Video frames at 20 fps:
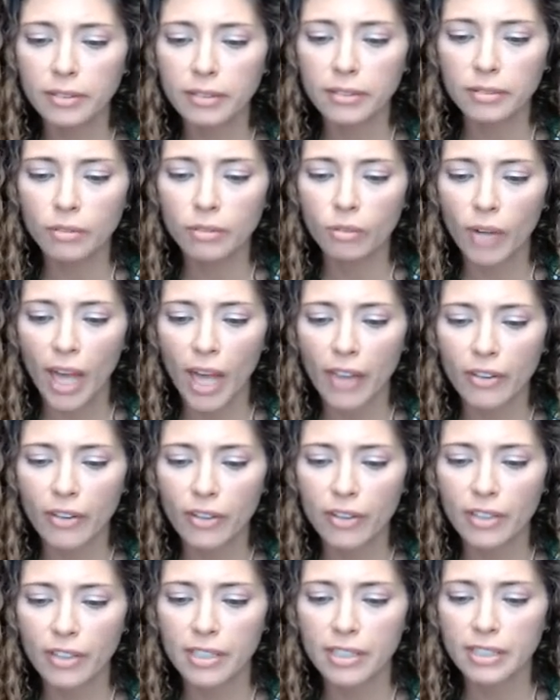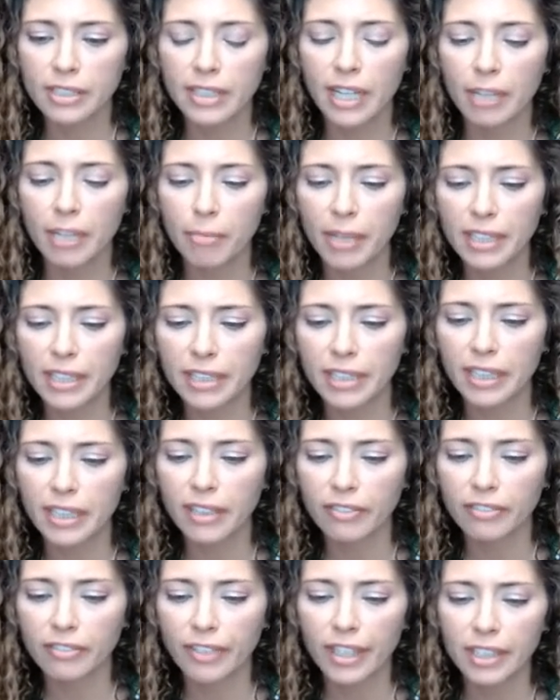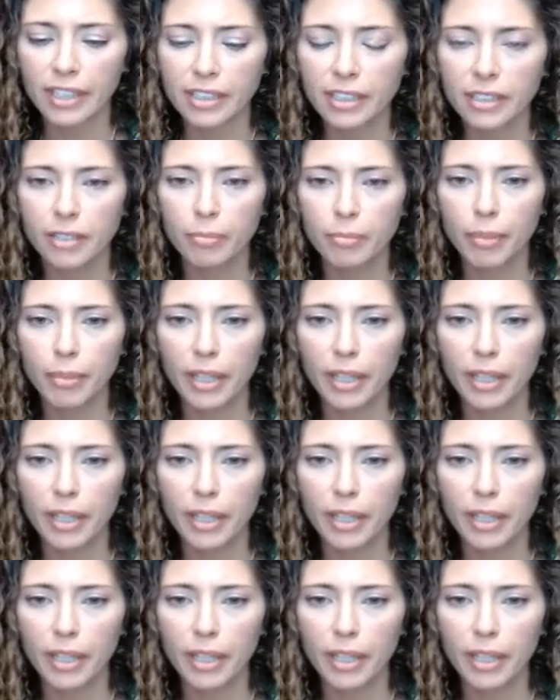rather than sedimenting effect. But